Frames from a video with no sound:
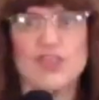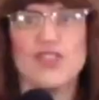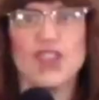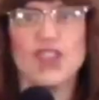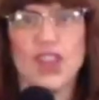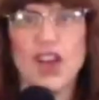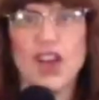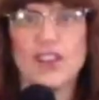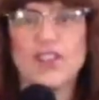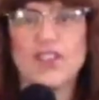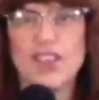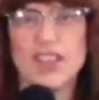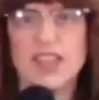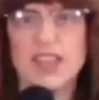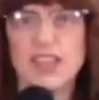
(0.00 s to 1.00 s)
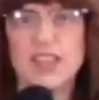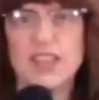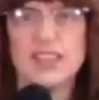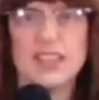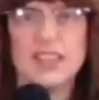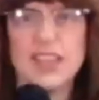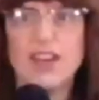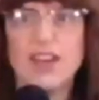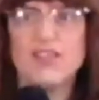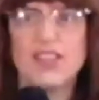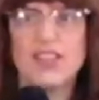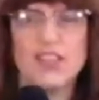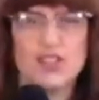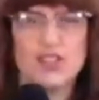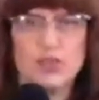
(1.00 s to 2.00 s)
a lot of the love
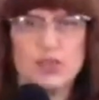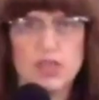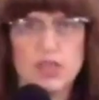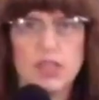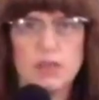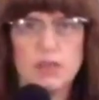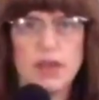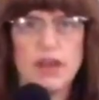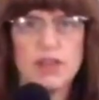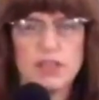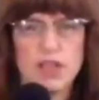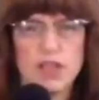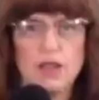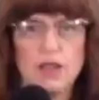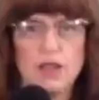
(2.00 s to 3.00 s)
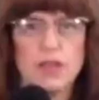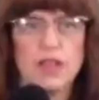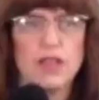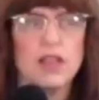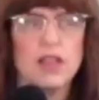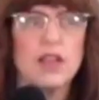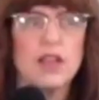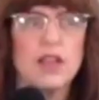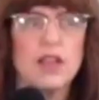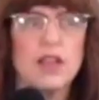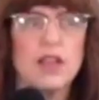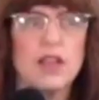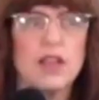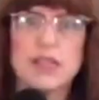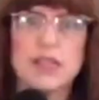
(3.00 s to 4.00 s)
issues in a marriage, God willing.
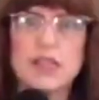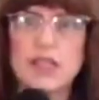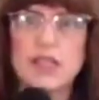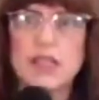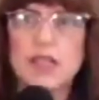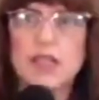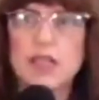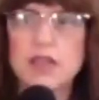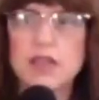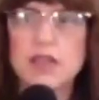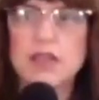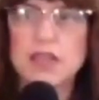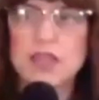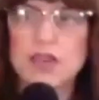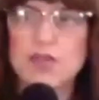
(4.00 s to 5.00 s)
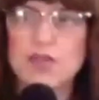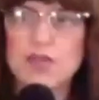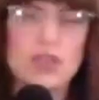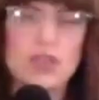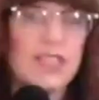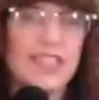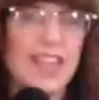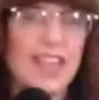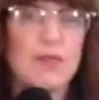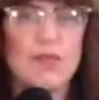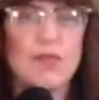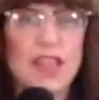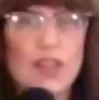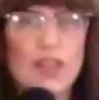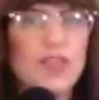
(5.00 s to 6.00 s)
But the you know for a stable,
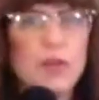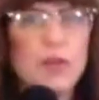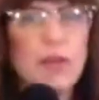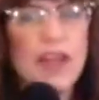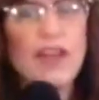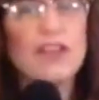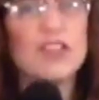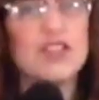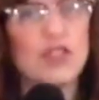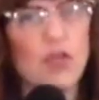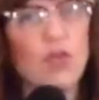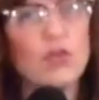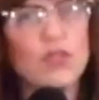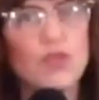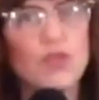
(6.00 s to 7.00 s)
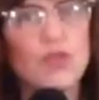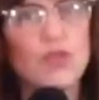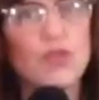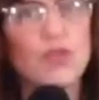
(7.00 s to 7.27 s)
healthy marriage to also have